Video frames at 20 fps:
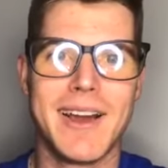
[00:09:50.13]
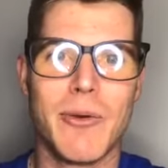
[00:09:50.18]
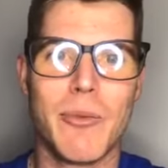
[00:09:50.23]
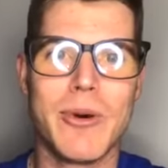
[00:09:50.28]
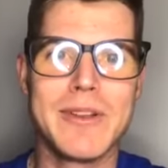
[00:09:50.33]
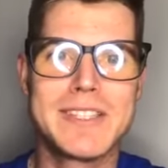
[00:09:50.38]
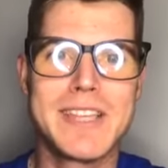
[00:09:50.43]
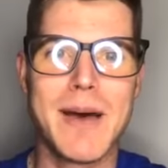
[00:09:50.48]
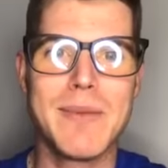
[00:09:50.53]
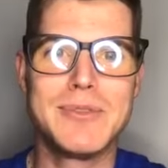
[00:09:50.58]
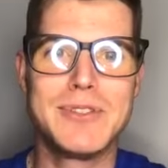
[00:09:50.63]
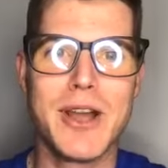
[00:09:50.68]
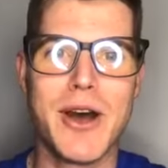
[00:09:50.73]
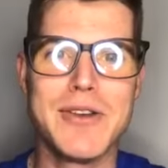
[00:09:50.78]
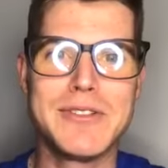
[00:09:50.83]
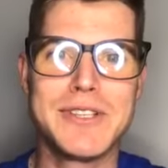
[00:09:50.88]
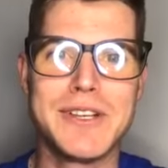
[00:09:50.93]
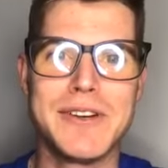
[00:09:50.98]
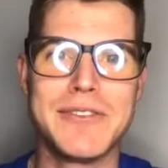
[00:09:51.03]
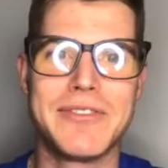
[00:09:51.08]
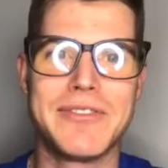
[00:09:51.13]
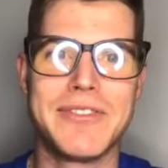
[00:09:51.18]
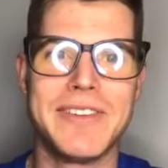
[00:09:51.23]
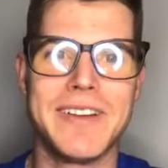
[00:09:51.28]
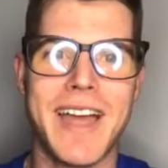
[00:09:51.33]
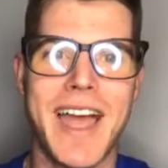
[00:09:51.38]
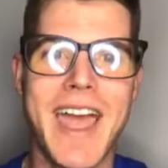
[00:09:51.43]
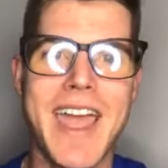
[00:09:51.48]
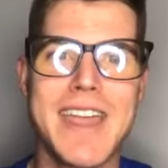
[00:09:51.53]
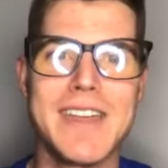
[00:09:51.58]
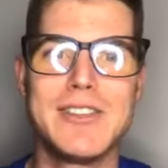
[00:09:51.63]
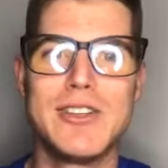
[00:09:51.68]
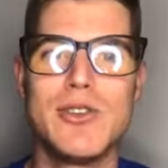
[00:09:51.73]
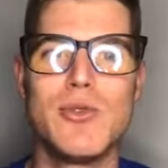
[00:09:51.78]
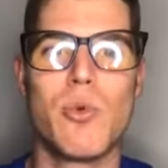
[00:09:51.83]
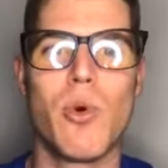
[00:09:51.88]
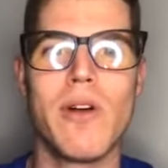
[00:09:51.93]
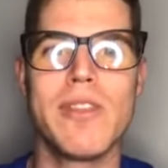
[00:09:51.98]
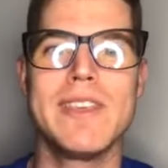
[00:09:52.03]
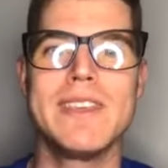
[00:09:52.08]
What's up, Joseph? Hey,
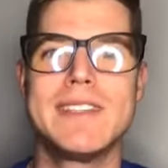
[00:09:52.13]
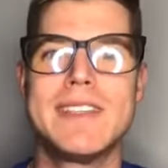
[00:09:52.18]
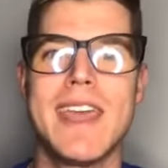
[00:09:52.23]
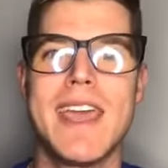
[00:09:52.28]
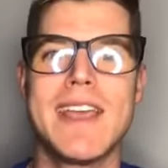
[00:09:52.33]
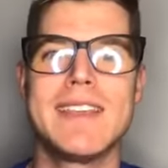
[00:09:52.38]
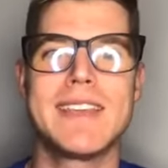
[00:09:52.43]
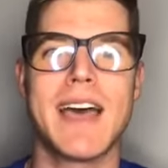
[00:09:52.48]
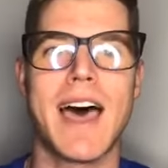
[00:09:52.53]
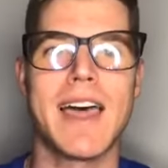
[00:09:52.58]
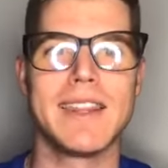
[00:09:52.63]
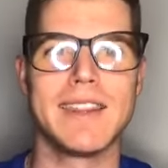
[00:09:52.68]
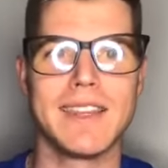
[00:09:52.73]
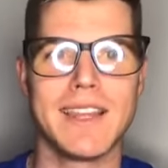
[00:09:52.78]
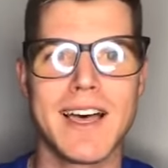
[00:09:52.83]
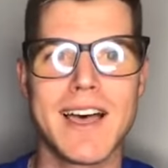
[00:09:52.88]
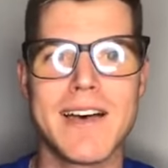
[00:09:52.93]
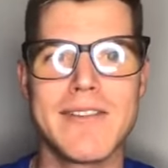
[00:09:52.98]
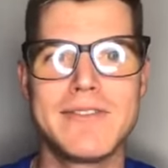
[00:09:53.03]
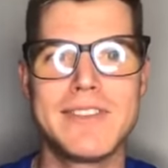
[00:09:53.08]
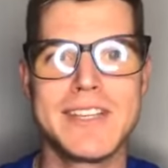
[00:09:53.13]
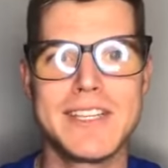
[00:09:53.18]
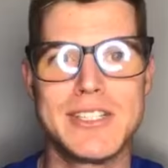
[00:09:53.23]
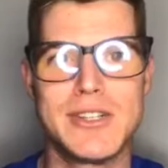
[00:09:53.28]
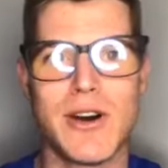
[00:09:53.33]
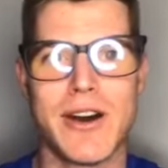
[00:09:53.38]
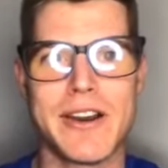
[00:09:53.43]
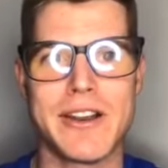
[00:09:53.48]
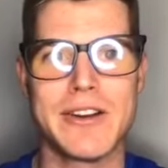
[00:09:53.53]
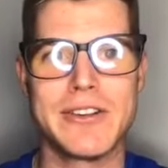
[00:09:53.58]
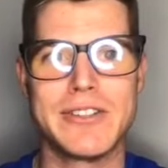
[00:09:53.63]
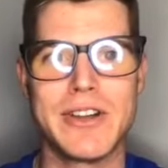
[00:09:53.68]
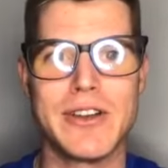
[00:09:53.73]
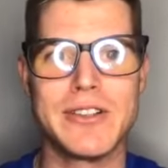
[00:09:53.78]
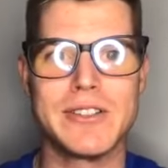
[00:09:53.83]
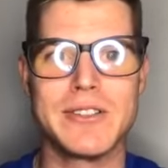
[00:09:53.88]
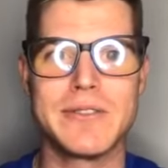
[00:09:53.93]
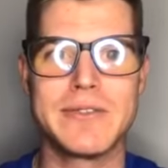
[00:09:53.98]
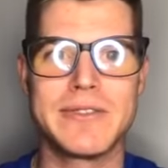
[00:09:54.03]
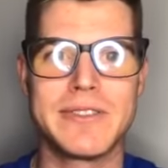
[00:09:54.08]
dude, one of these days, I'd love to get you on here,
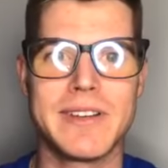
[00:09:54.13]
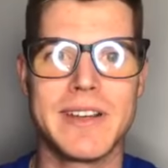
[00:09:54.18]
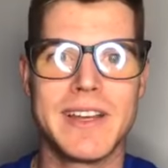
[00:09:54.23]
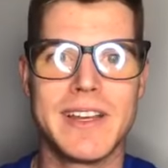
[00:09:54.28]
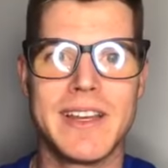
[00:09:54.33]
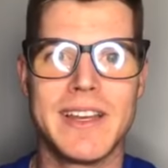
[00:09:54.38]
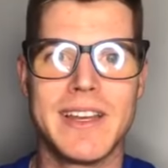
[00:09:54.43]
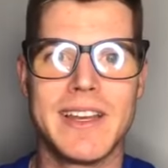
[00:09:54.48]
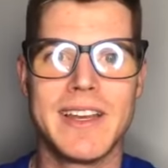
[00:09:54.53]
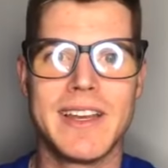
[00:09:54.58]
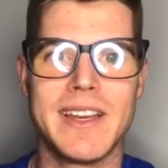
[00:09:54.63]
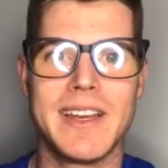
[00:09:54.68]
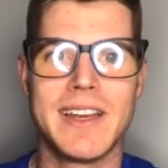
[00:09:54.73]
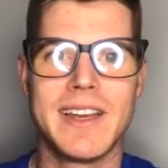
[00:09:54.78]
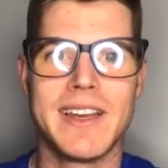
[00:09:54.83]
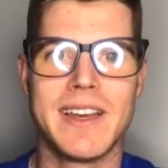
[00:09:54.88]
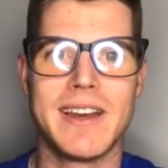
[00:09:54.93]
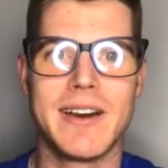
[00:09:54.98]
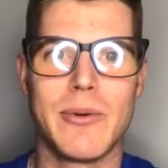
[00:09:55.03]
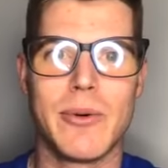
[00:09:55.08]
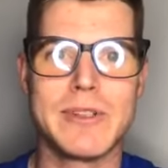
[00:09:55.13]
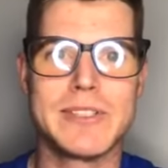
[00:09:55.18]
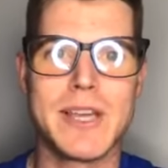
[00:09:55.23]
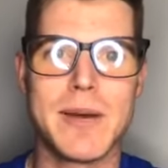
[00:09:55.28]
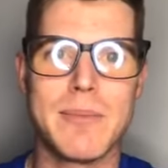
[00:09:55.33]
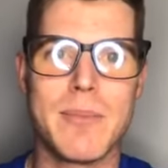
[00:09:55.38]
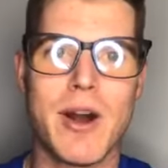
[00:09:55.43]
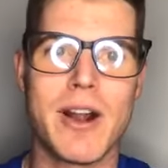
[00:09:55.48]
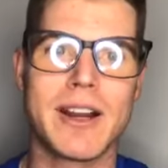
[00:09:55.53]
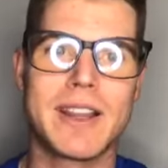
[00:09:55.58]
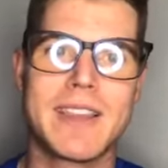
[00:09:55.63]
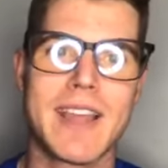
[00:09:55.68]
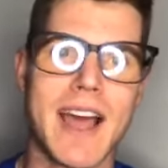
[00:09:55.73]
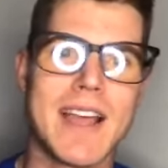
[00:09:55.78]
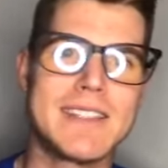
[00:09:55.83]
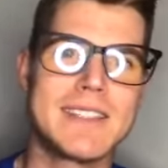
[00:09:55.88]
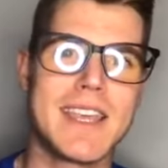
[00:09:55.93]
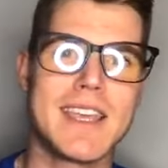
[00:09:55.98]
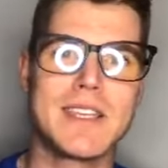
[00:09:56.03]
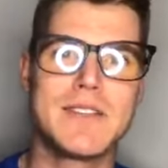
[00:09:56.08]
Joseph. What's up, Mark?
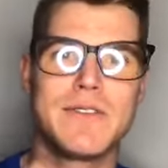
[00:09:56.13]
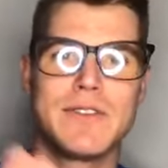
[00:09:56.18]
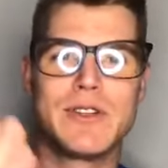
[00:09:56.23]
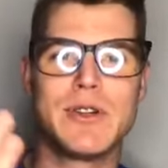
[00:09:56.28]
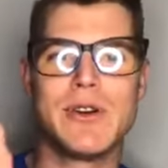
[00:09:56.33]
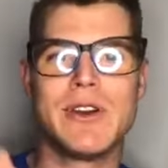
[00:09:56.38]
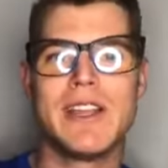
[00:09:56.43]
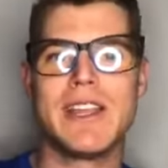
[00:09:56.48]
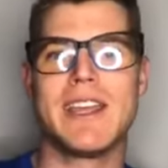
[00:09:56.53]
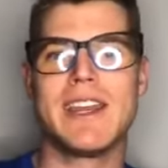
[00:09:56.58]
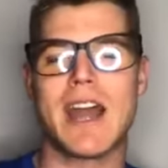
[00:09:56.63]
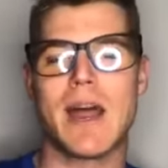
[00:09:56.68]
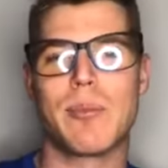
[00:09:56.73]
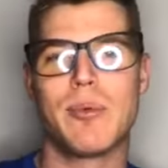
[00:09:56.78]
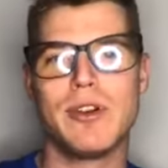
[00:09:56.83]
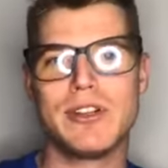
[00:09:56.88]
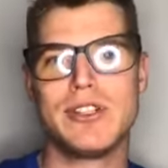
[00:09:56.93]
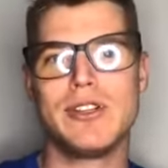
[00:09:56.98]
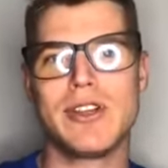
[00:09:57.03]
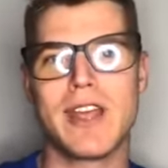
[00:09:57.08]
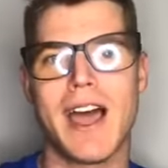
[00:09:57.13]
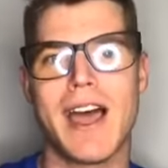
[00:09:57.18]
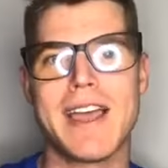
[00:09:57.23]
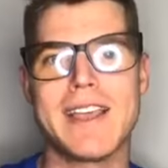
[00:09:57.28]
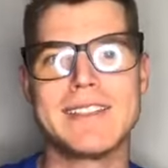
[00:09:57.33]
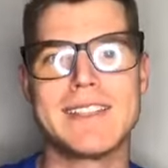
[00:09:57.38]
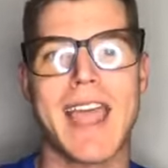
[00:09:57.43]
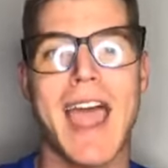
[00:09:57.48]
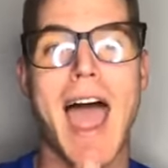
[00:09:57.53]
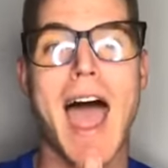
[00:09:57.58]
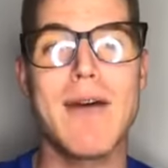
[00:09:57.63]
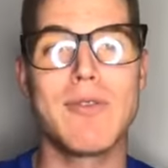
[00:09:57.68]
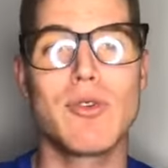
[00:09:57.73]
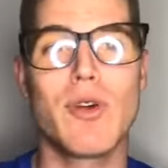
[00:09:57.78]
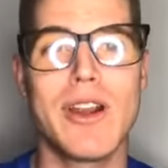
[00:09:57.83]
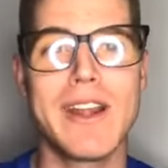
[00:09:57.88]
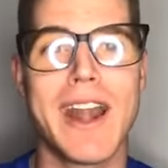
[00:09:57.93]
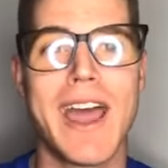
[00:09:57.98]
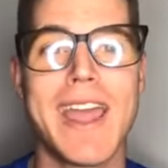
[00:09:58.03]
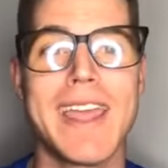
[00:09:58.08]
Guys, thanks for tuning in. I appreciate you guys. Have a
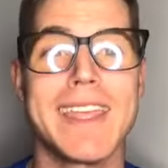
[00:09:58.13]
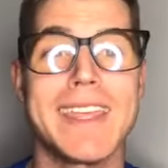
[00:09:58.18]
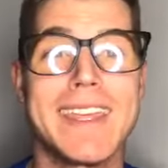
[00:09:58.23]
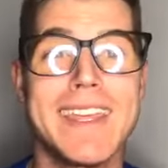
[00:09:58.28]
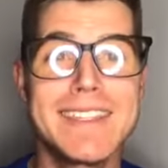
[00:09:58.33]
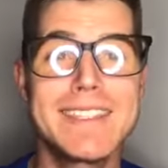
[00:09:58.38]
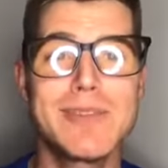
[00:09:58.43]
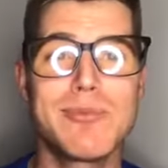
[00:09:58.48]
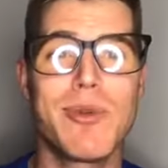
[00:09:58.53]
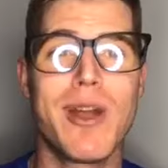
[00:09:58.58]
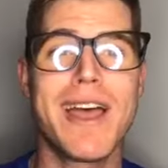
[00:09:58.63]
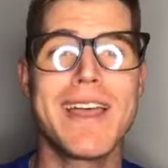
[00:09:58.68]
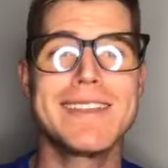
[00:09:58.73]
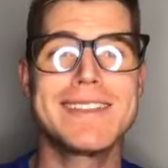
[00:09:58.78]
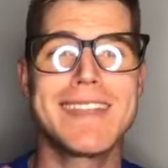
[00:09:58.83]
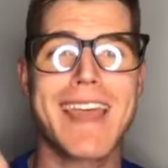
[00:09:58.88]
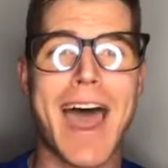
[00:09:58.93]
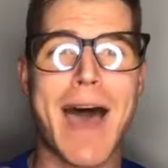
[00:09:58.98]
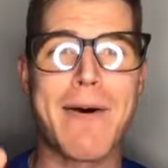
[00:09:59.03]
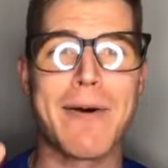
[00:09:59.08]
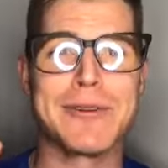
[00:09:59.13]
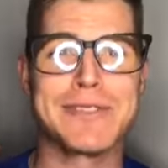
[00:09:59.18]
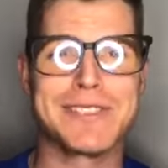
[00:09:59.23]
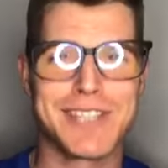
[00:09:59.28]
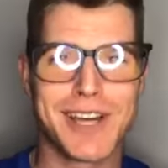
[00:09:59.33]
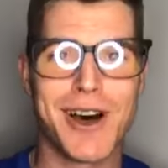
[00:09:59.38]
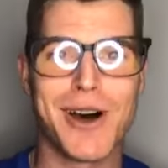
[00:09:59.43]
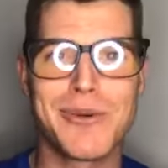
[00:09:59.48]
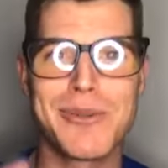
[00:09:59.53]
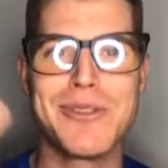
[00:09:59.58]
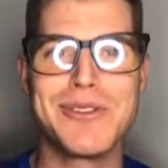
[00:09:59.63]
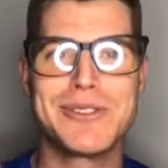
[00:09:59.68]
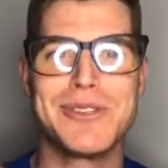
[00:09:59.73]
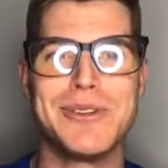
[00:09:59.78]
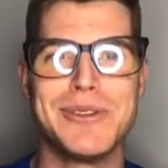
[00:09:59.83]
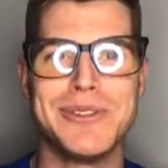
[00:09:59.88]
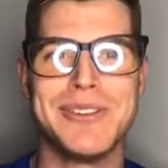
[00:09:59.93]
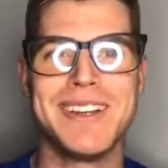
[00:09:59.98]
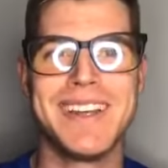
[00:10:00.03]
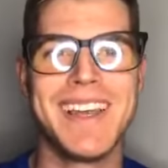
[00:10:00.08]
great night. Get some rest. I will talk to you
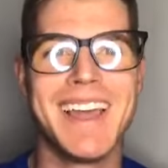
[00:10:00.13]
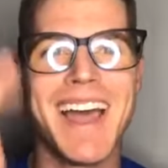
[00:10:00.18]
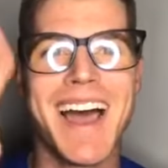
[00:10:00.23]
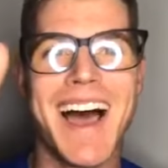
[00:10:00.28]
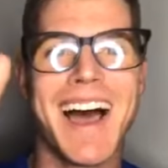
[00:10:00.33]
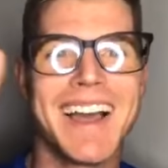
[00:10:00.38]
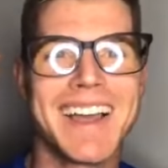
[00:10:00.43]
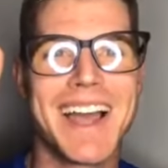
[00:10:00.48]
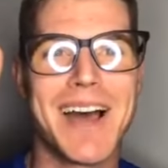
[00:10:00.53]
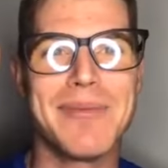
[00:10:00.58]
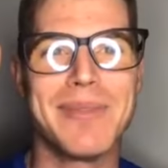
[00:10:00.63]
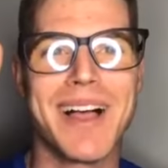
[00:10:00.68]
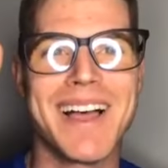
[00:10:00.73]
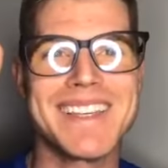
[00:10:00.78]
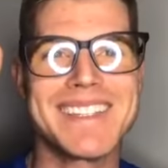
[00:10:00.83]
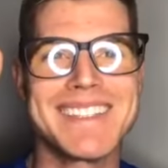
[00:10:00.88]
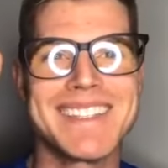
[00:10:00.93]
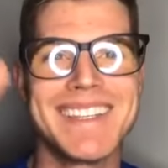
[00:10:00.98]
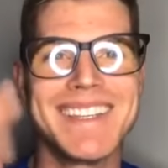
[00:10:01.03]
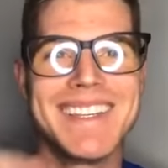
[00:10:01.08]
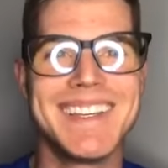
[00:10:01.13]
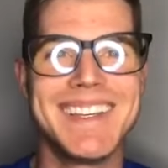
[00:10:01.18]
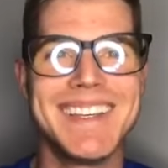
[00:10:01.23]
soon. God bless.